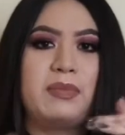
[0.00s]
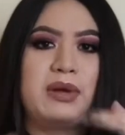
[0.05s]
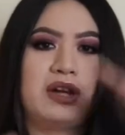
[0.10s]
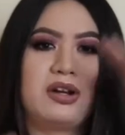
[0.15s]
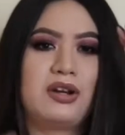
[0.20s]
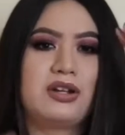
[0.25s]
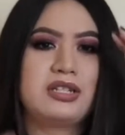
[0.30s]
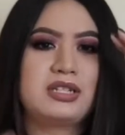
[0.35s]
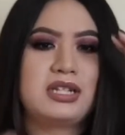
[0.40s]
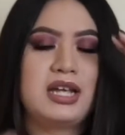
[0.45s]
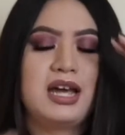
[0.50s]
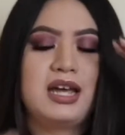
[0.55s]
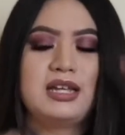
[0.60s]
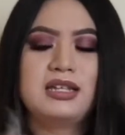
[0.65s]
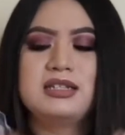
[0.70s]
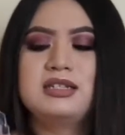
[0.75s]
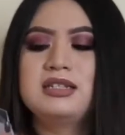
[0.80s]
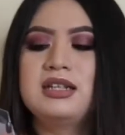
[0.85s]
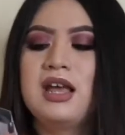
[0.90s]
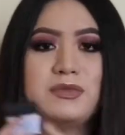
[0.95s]
bigger
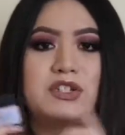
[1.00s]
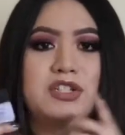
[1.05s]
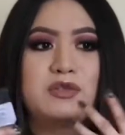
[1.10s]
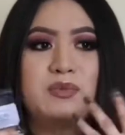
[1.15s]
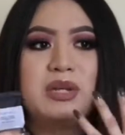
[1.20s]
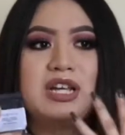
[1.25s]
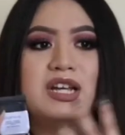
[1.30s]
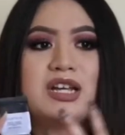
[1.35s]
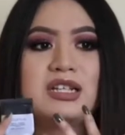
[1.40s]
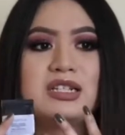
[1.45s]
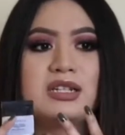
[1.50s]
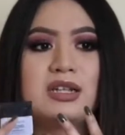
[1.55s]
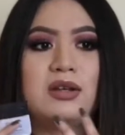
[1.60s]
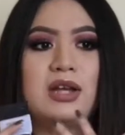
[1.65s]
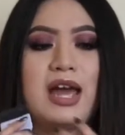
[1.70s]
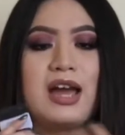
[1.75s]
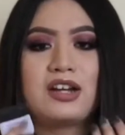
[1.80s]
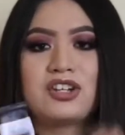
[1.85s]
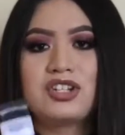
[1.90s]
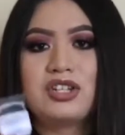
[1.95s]
size just because it
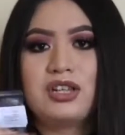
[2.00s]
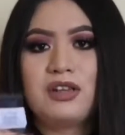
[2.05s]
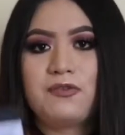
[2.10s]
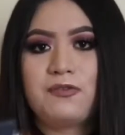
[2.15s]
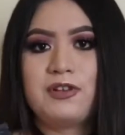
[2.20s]
actually